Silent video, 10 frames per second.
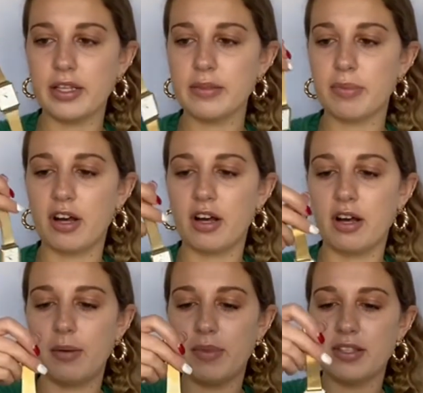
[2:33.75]
but um,
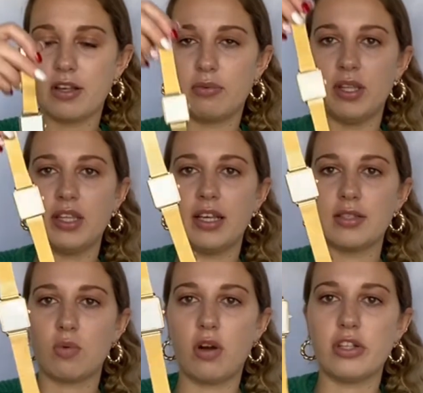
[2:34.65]
they sell really nice
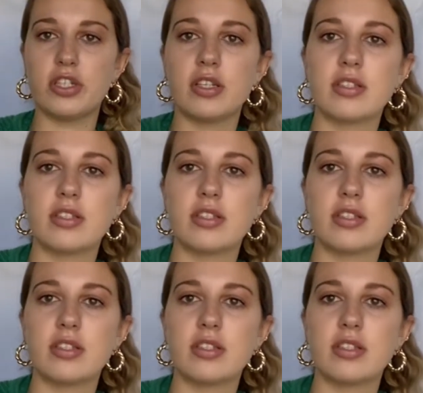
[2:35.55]
watches.